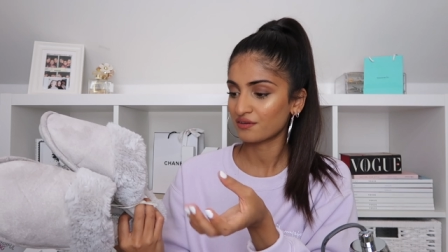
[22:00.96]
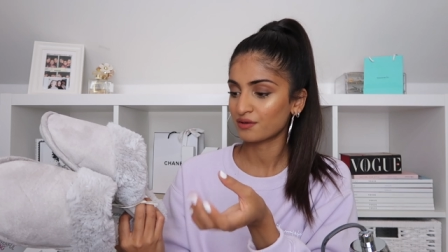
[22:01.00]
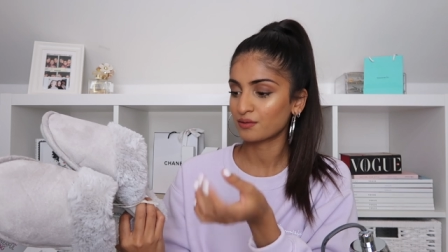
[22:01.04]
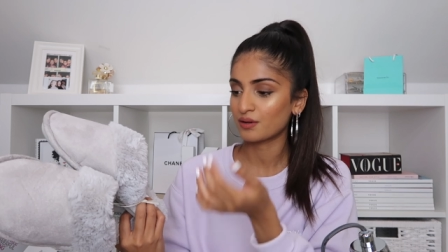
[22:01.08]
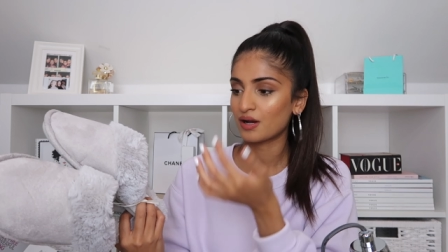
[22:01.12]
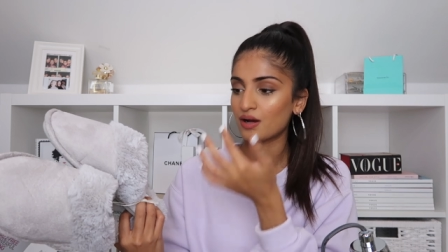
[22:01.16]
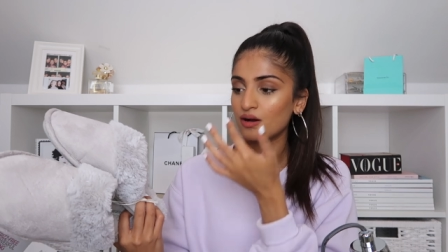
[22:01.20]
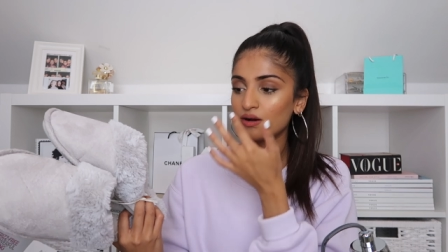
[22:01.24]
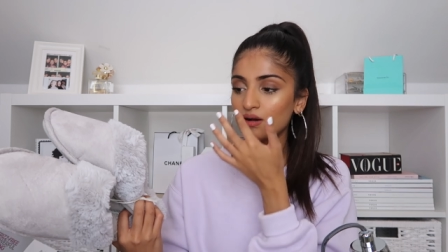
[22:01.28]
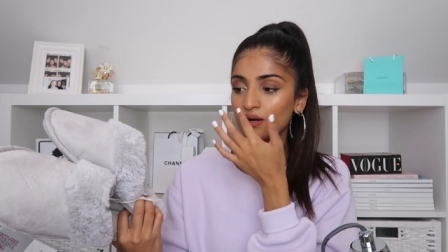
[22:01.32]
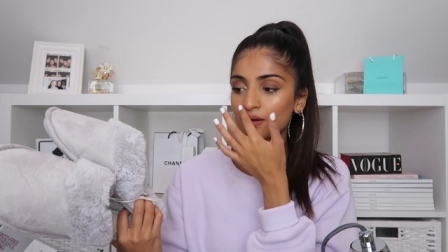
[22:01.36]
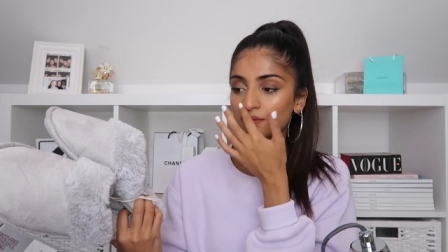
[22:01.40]
very
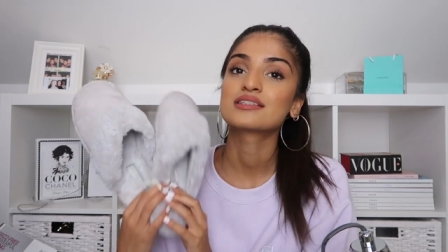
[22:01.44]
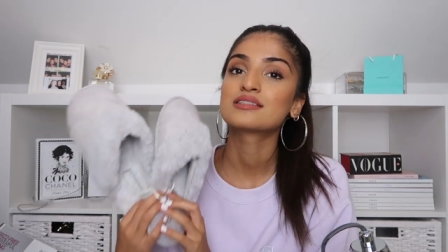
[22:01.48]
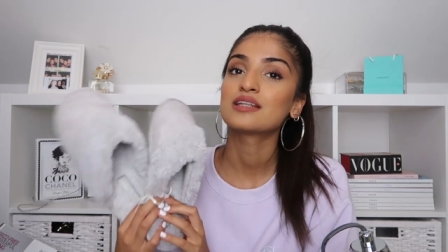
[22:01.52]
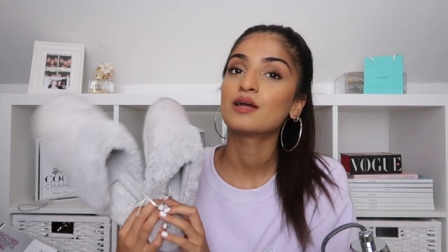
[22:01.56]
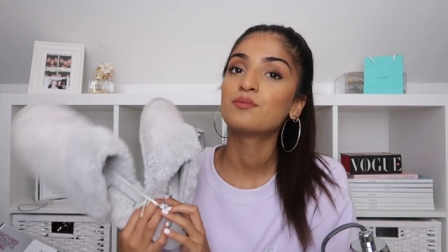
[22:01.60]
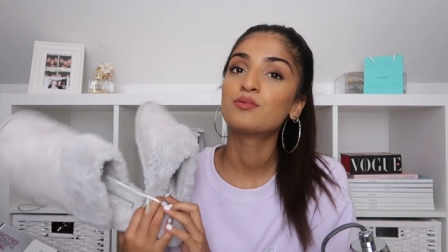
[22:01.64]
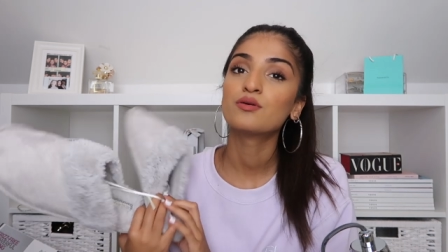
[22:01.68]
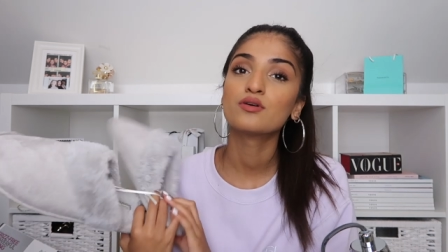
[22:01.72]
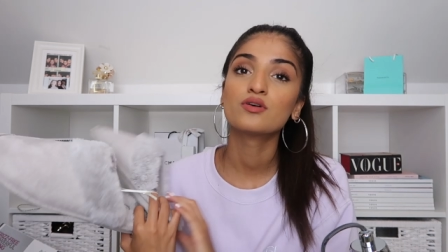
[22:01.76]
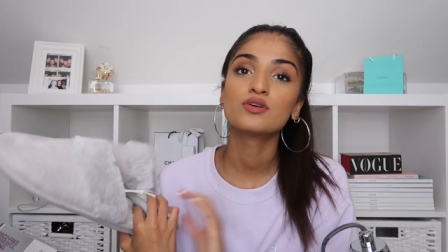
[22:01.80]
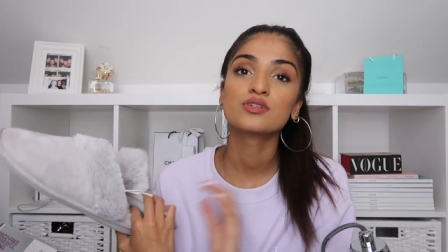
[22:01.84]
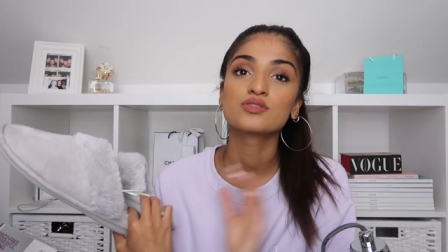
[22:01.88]
well.
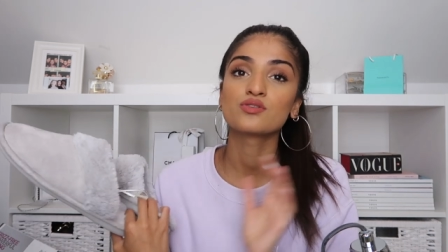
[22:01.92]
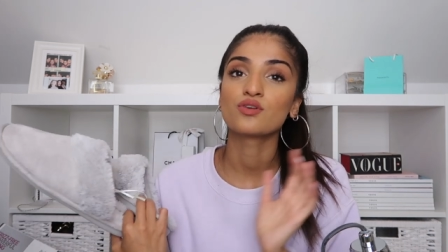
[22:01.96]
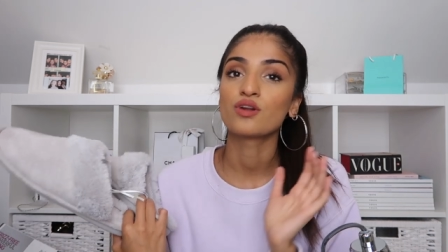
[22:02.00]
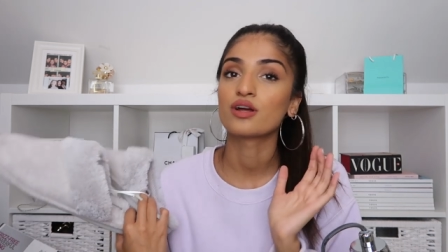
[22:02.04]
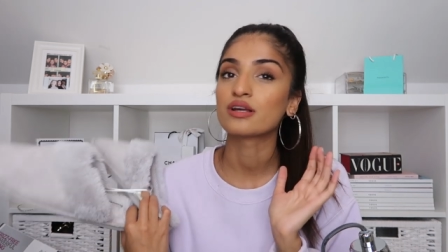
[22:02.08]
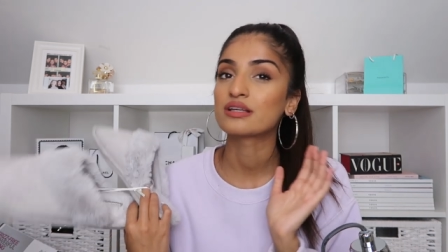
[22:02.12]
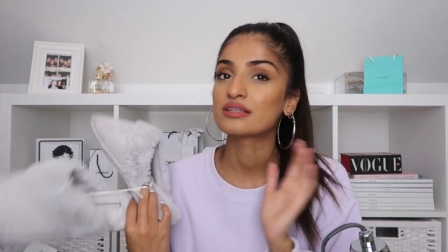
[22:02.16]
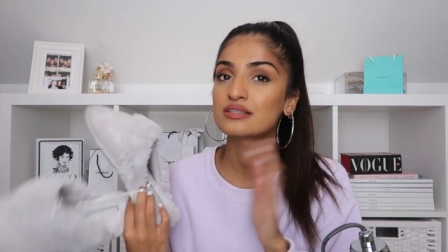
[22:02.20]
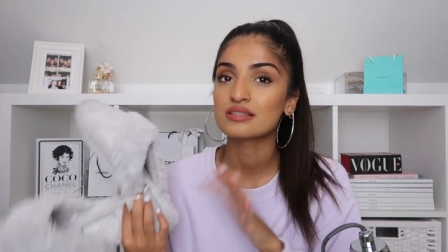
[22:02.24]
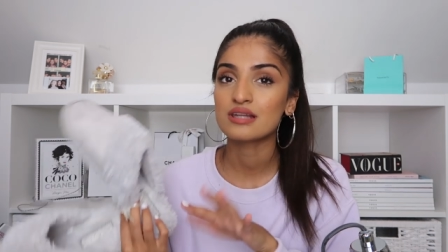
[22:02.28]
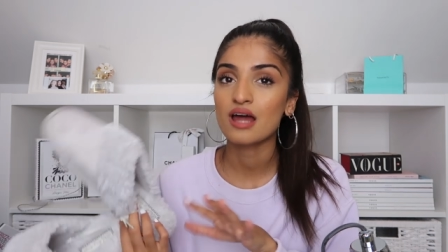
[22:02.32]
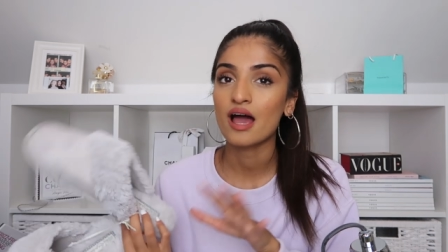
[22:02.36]
Slippers or
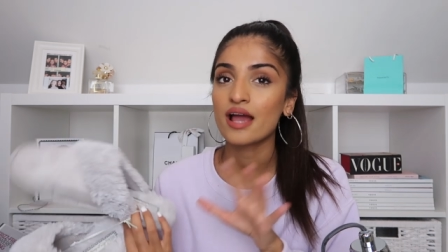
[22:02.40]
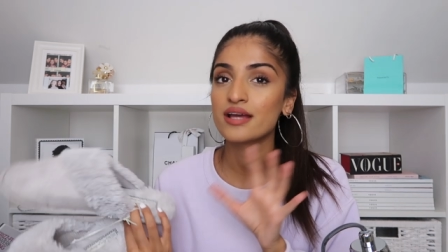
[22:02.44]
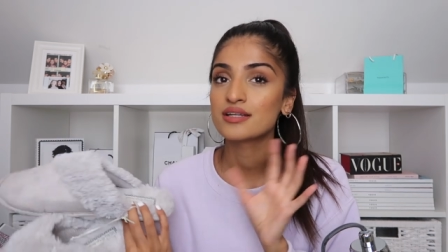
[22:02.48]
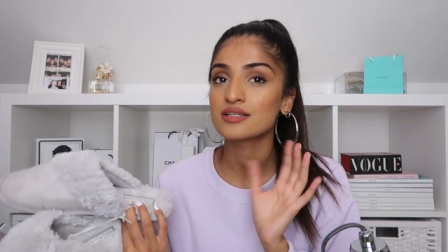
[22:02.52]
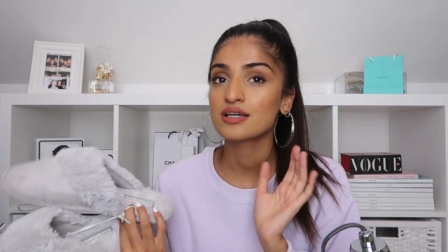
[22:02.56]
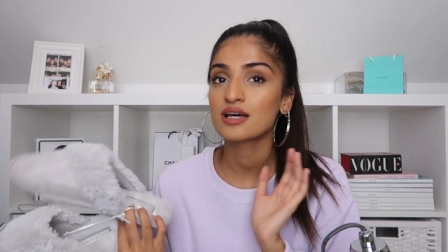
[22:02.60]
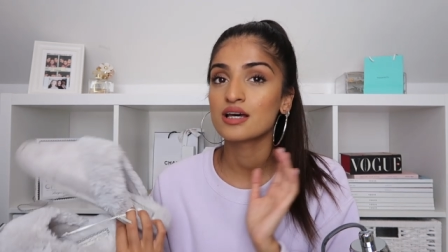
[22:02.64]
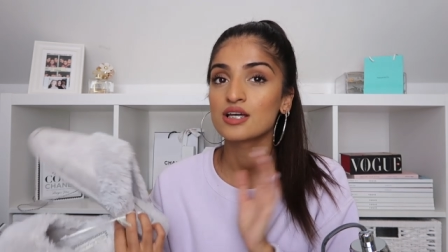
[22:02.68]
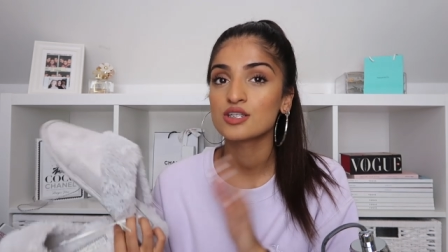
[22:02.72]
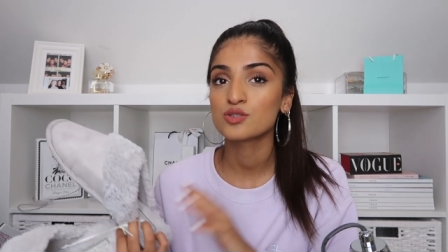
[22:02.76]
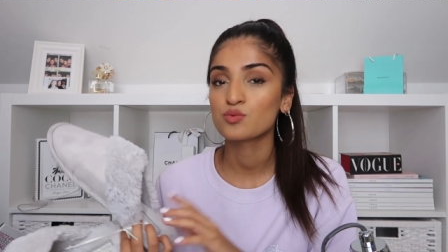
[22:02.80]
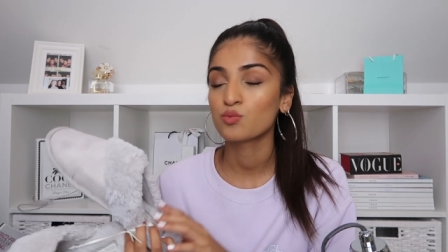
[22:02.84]
like
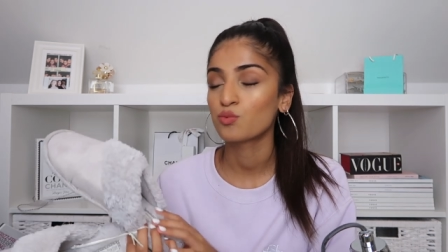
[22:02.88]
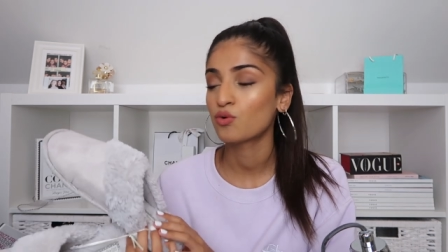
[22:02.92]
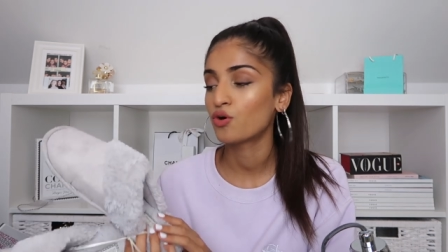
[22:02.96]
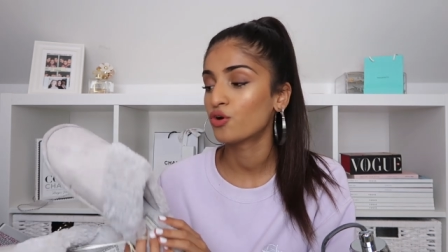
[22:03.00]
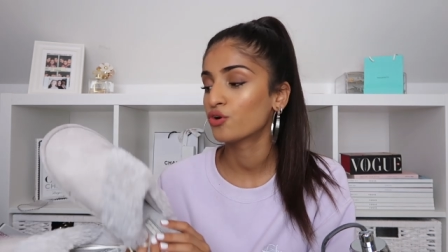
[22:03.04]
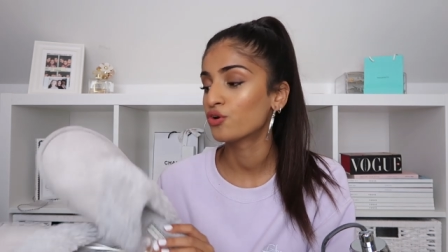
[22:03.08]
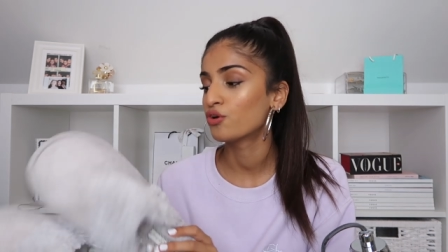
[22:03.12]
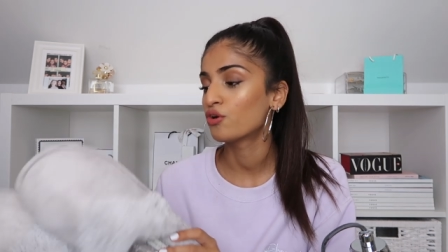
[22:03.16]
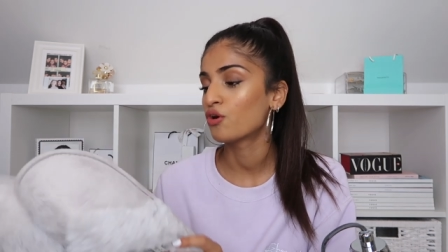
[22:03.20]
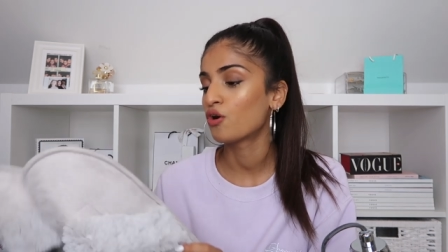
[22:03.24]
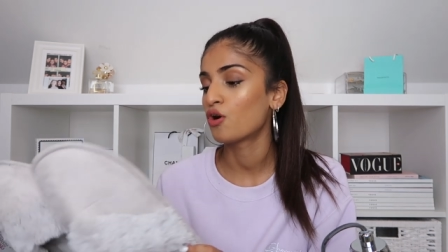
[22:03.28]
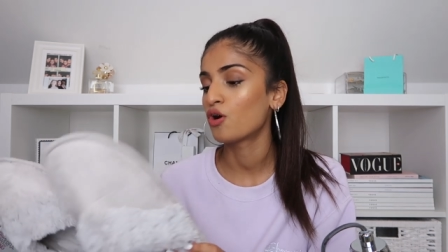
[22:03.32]
sliders,
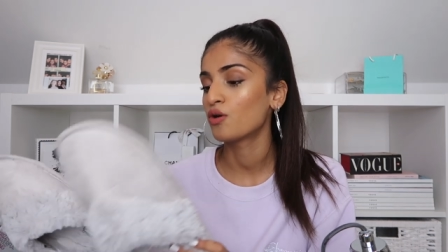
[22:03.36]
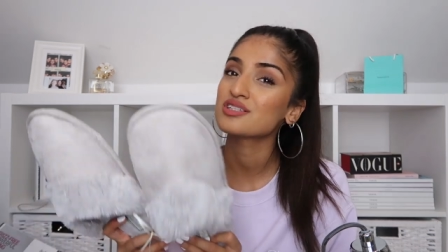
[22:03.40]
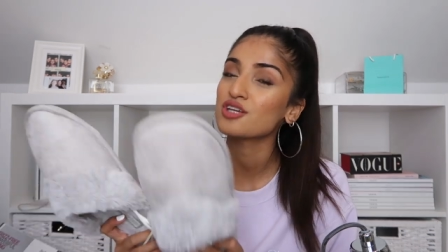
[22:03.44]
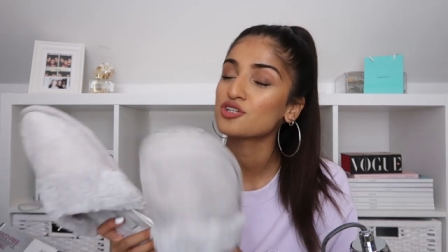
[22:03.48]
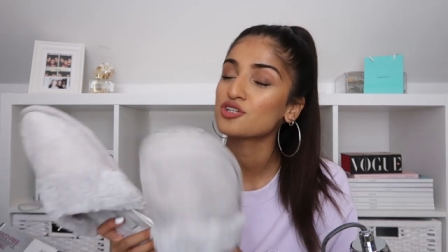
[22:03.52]
whatnot,